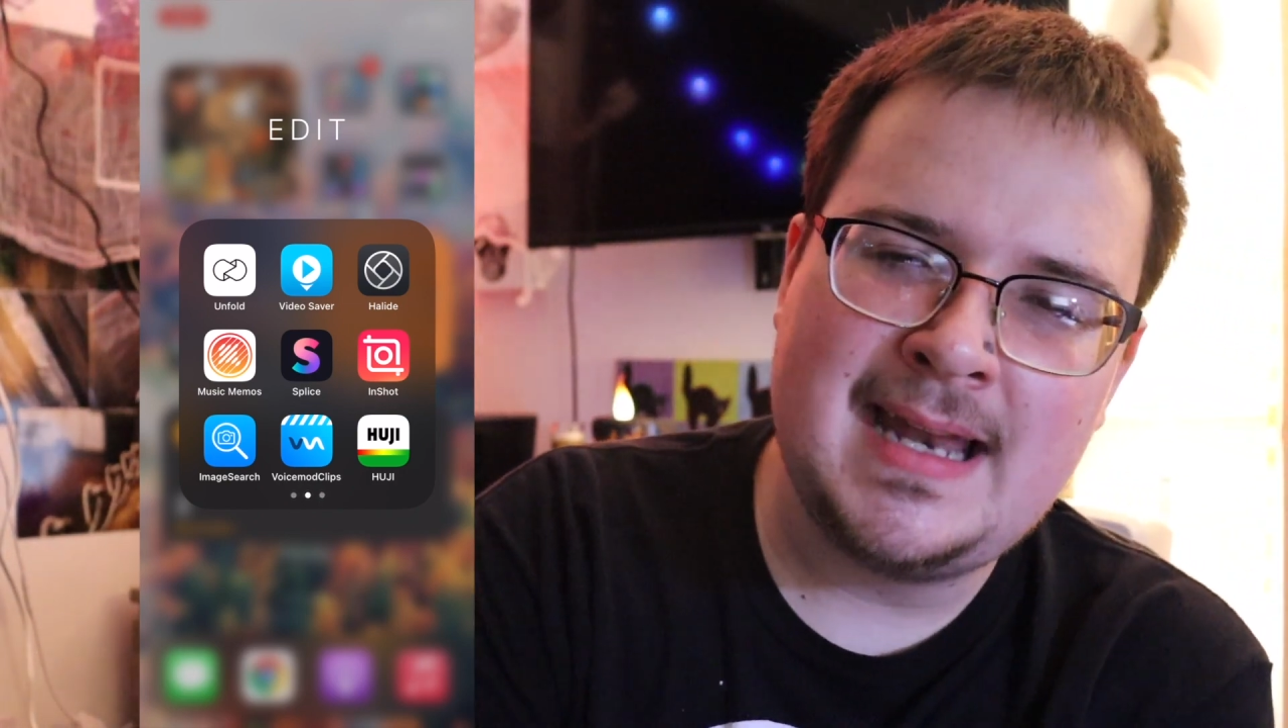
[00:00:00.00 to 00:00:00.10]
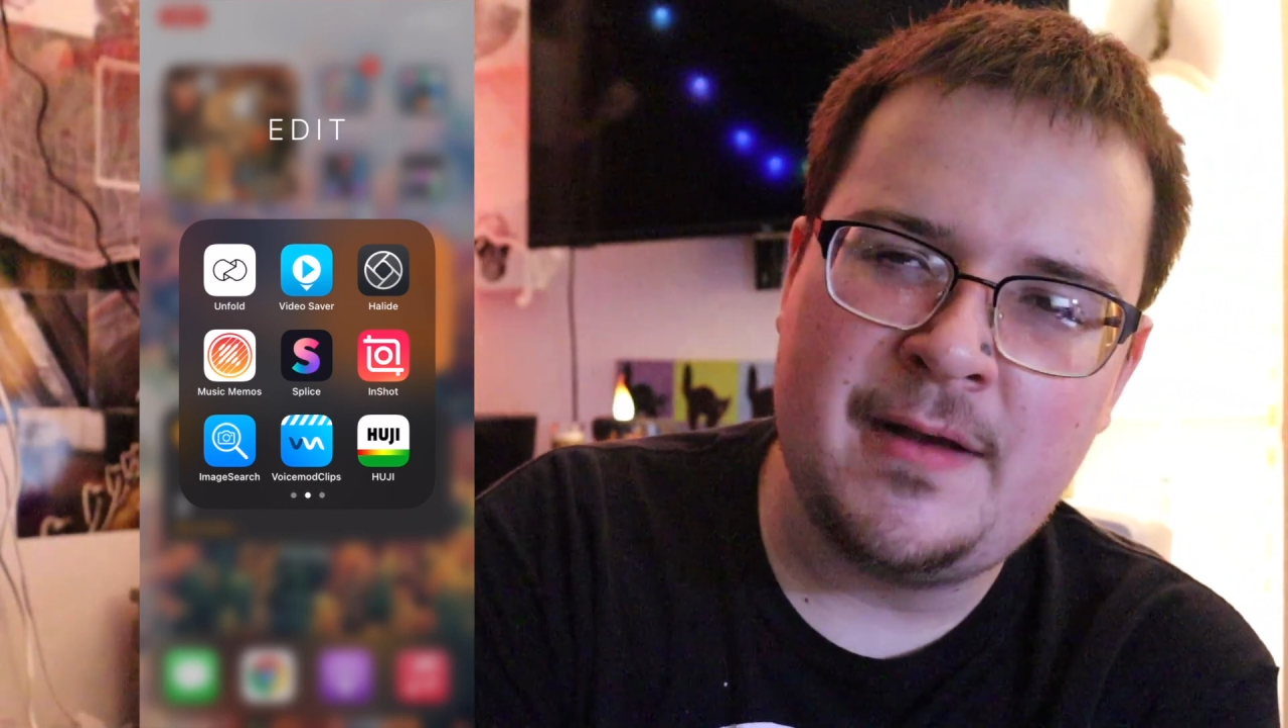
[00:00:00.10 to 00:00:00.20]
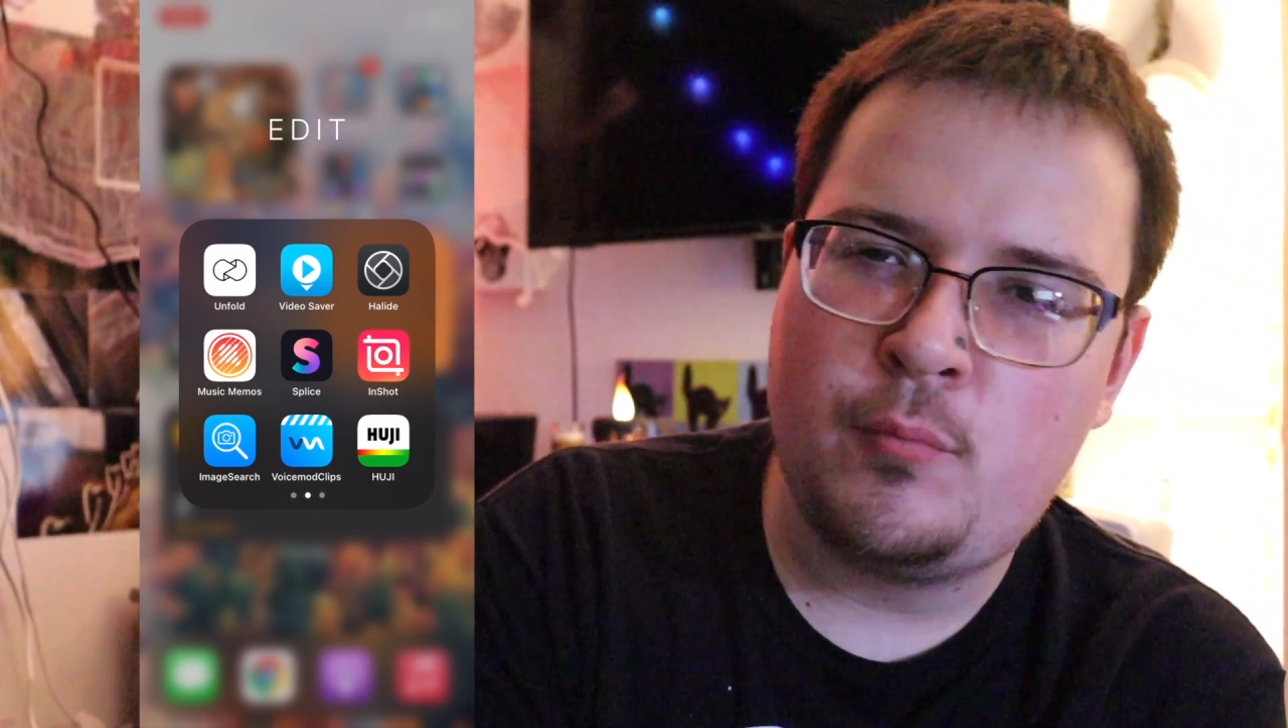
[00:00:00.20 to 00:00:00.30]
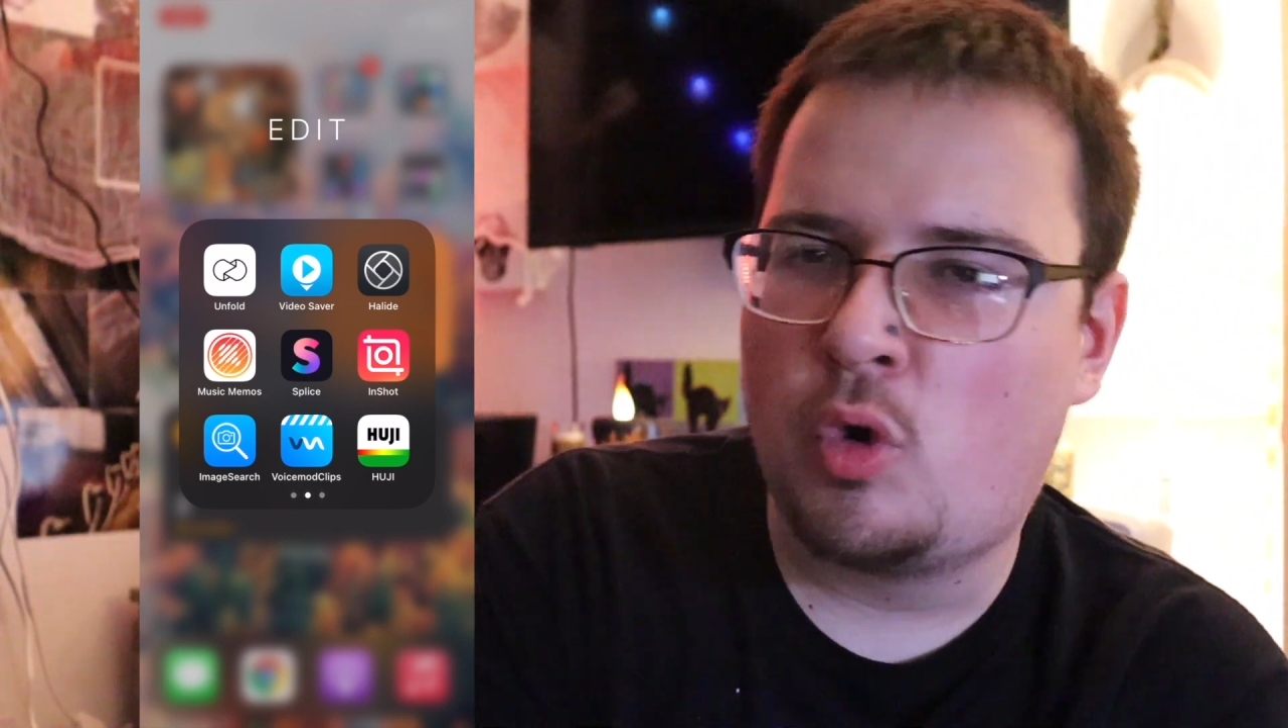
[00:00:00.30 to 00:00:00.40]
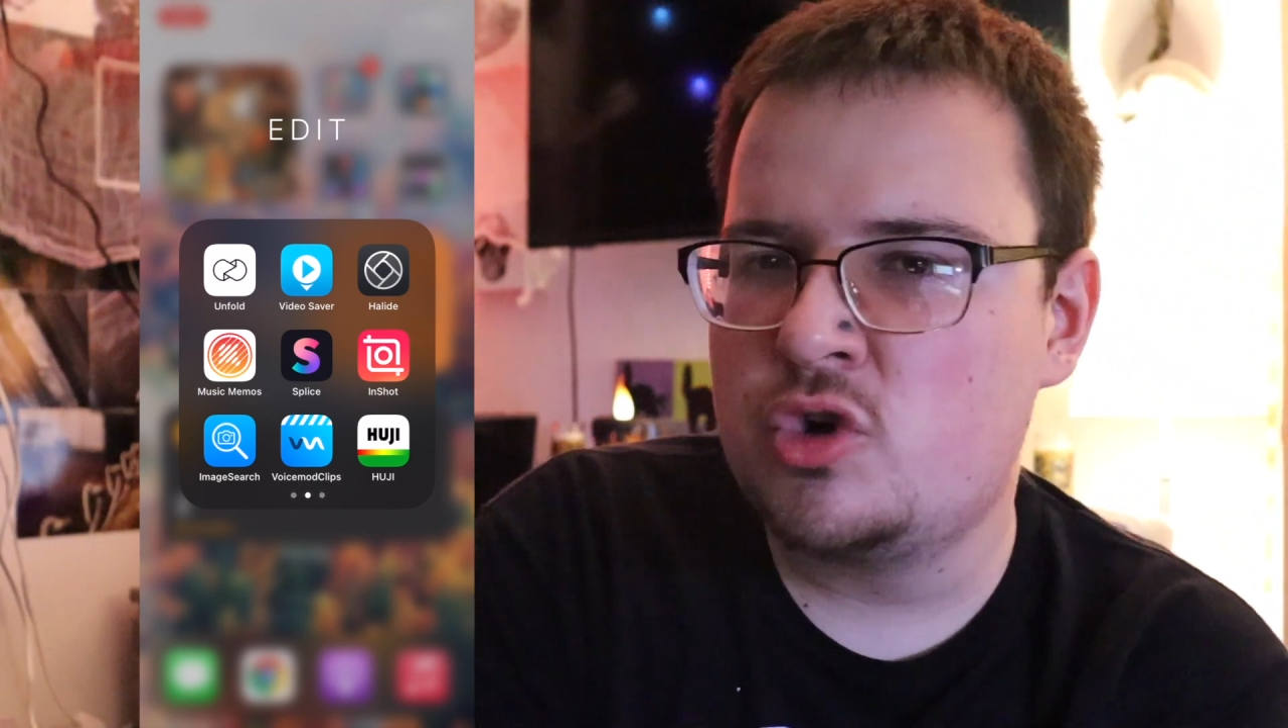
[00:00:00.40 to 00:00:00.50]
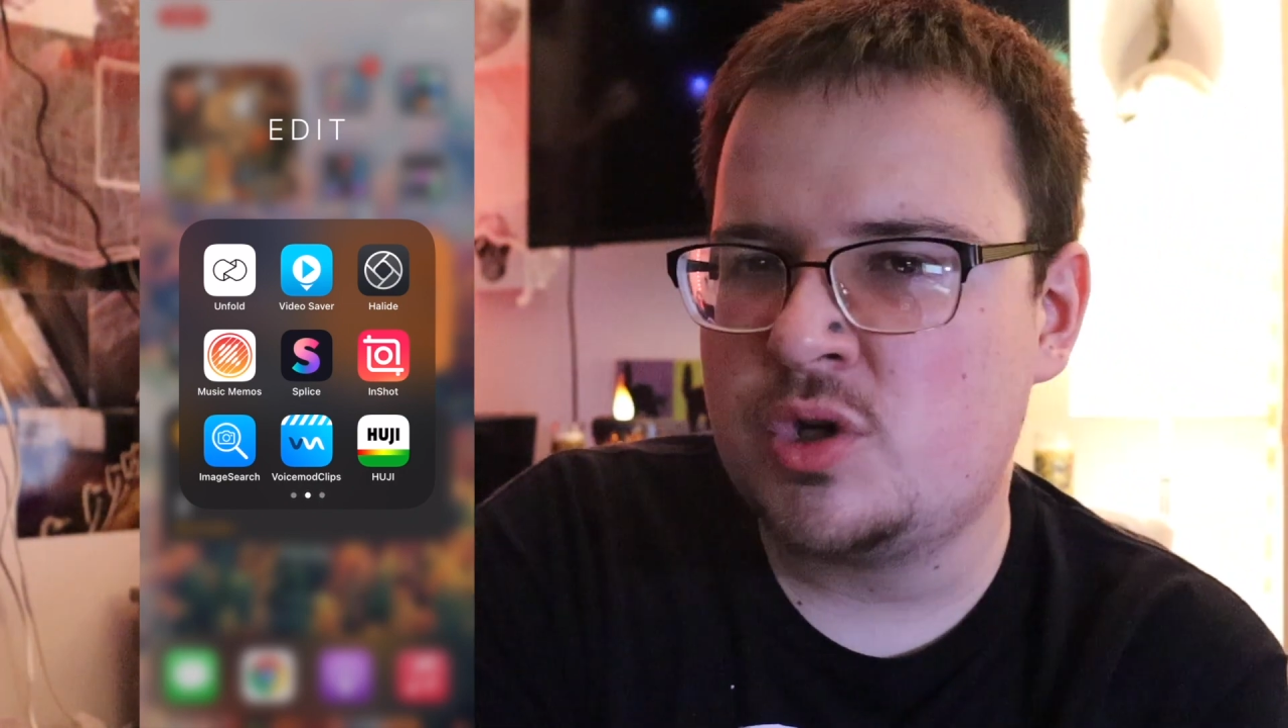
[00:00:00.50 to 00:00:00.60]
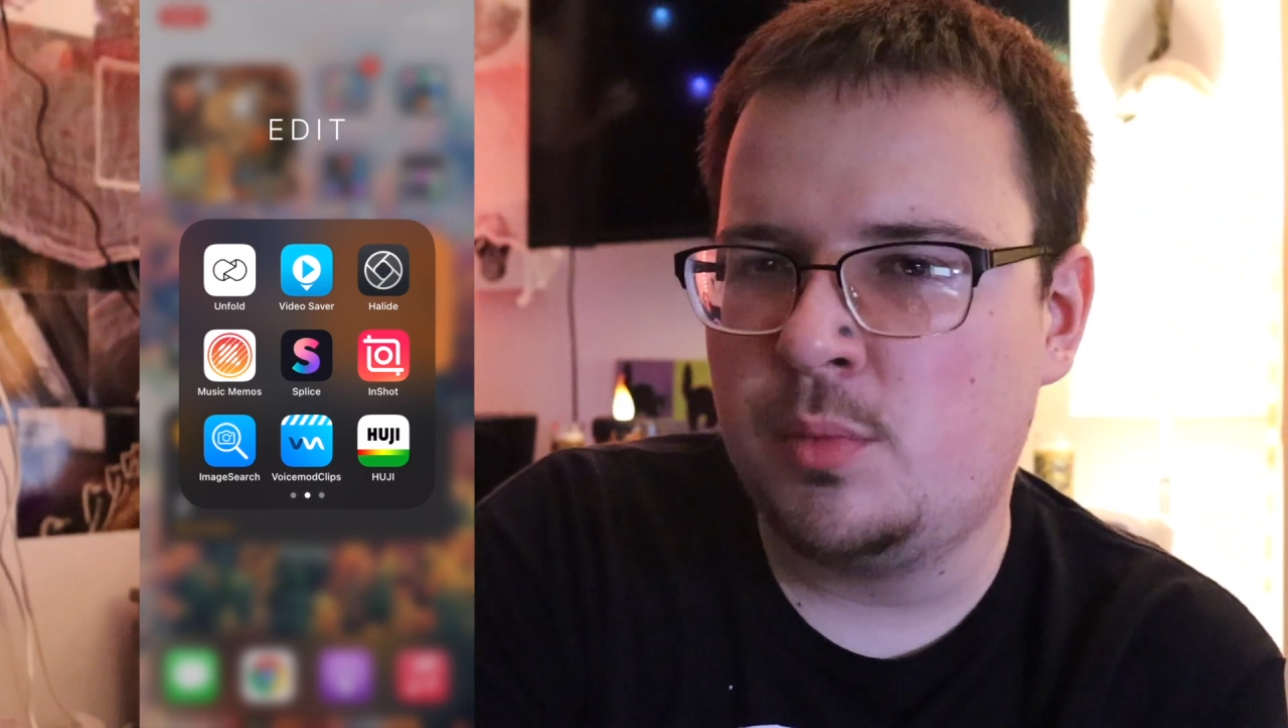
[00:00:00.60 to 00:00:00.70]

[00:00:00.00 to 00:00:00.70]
have portrait